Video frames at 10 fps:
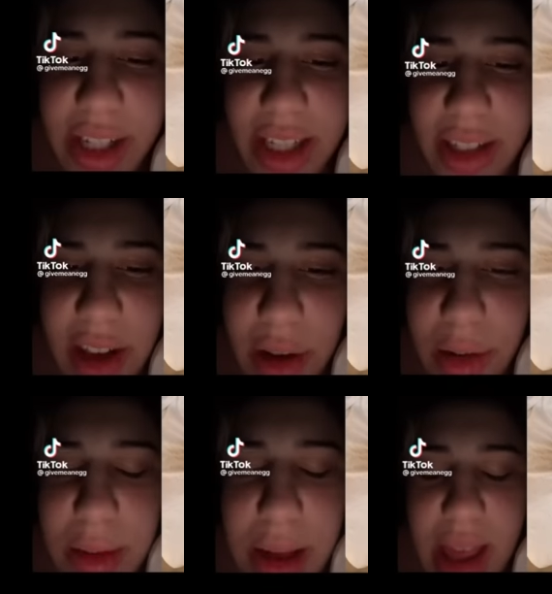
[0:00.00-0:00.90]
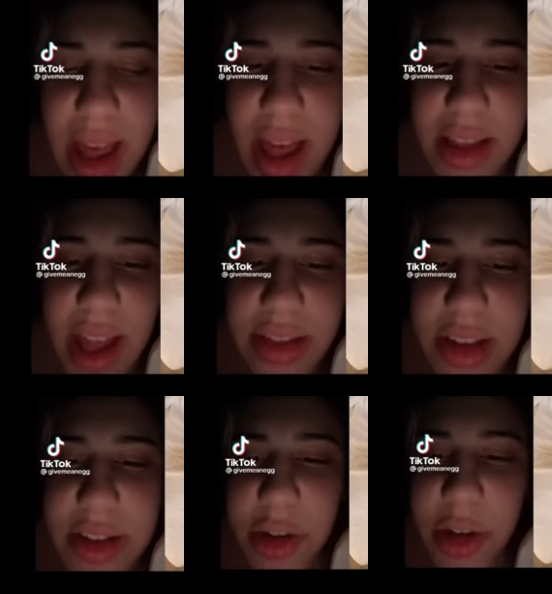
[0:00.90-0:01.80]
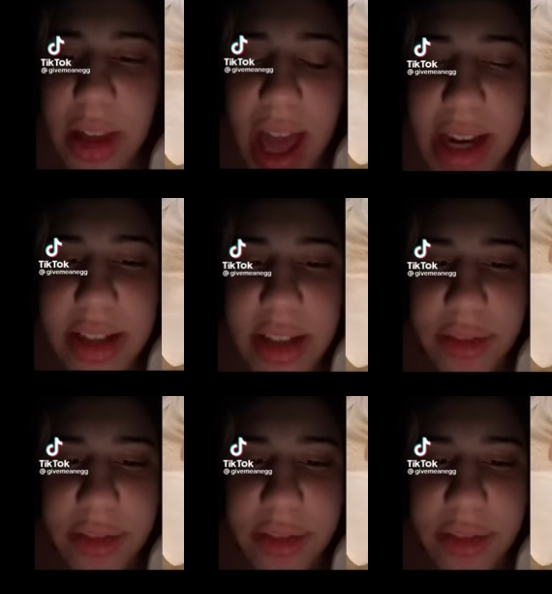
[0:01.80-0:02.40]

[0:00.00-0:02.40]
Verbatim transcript: know that this girl edits her